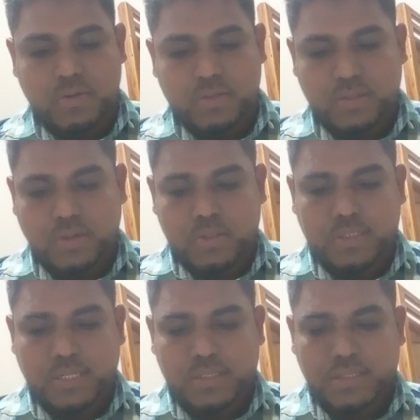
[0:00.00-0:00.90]

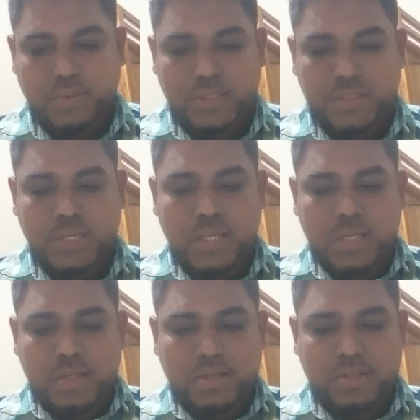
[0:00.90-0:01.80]
contentious
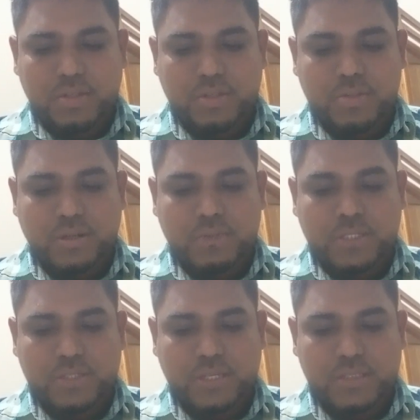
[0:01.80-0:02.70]
decisions of the
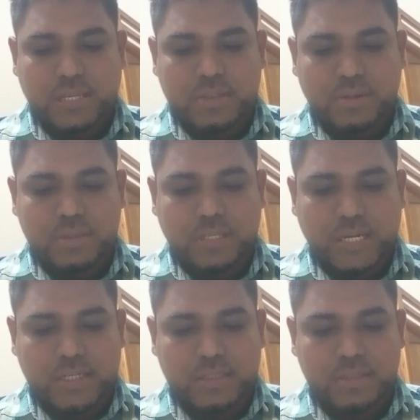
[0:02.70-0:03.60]
judge and on the
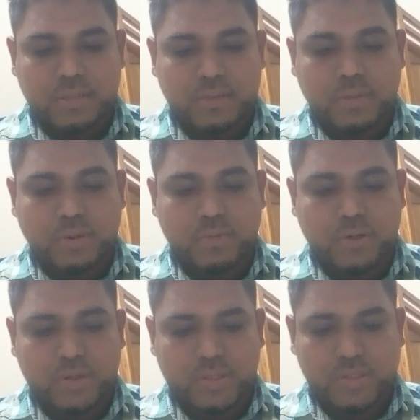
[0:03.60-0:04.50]
correctness of the
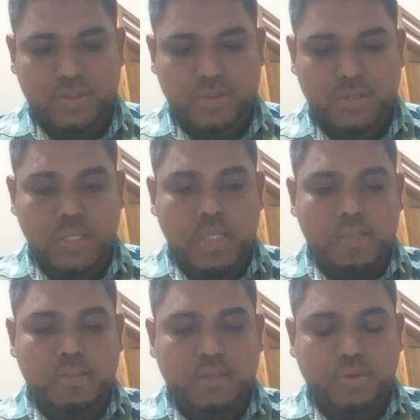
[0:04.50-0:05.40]
overall decision.
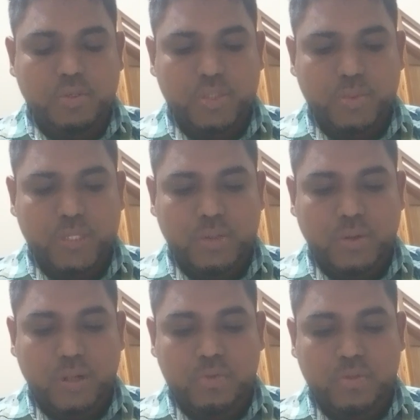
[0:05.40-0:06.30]
The notice will
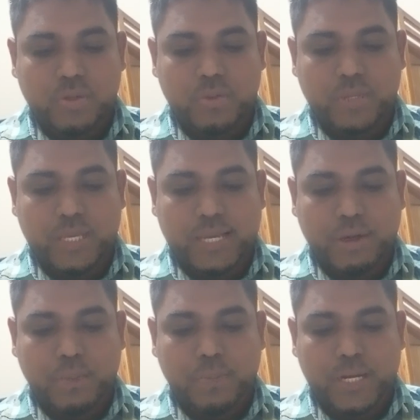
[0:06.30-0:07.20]
also be
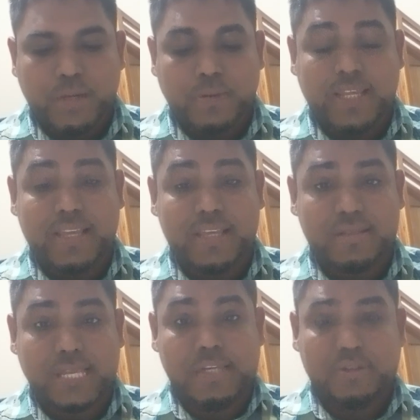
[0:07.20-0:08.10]
accompanied by a
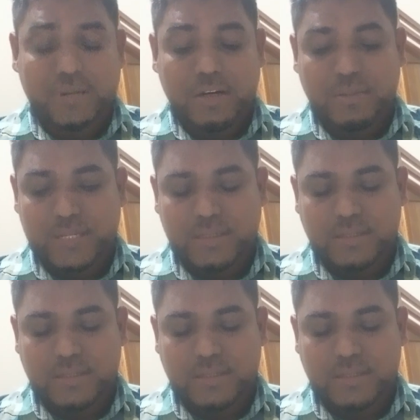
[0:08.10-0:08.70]
skeleton argument.